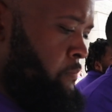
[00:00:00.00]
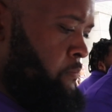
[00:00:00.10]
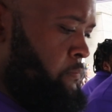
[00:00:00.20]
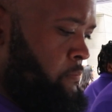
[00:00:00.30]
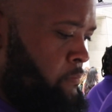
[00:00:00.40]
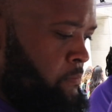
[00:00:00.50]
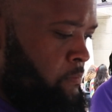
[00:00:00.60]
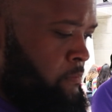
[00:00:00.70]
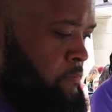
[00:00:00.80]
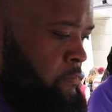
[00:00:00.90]

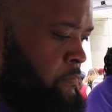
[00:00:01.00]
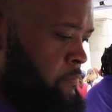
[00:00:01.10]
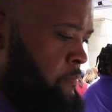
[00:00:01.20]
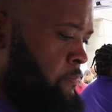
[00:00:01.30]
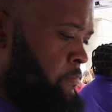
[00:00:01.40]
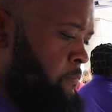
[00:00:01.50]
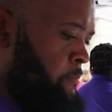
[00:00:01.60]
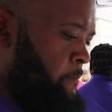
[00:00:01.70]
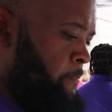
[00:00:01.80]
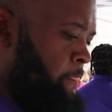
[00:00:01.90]

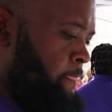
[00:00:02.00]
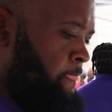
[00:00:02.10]
This person isn't speaking.